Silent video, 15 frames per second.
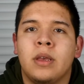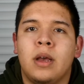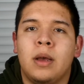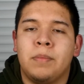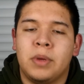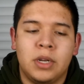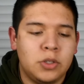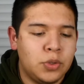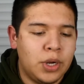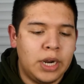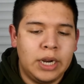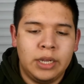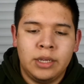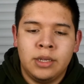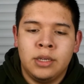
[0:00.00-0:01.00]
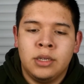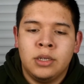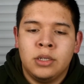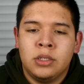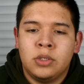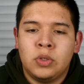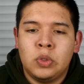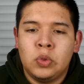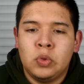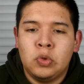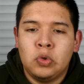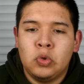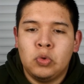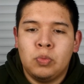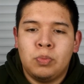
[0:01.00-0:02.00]
I'm going to try
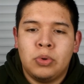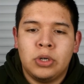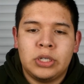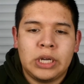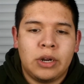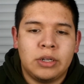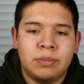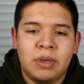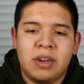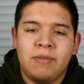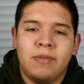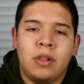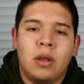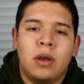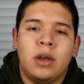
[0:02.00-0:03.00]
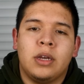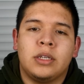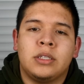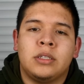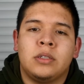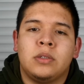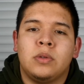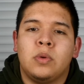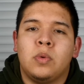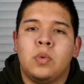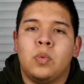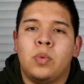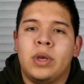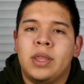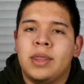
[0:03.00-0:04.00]
to push out as many vlogs
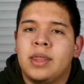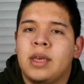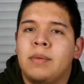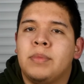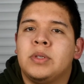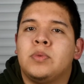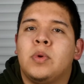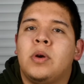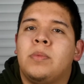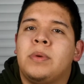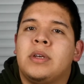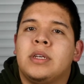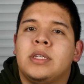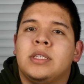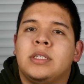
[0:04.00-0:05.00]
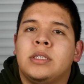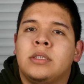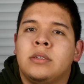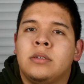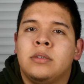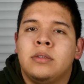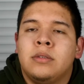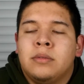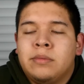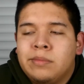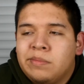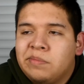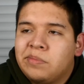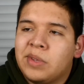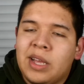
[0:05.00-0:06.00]
with them as well, because
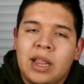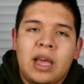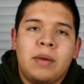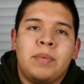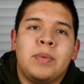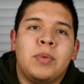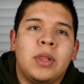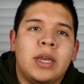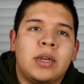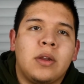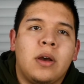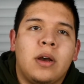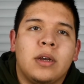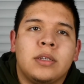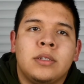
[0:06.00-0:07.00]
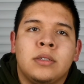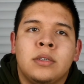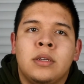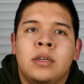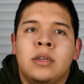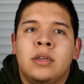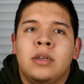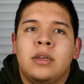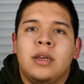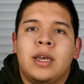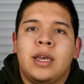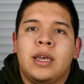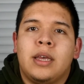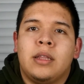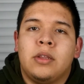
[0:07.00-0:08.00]
a lot of people like dogs
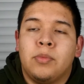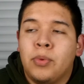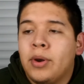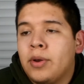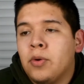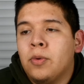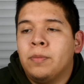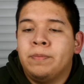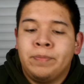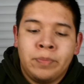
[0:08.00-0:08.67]
and they're pretty cool.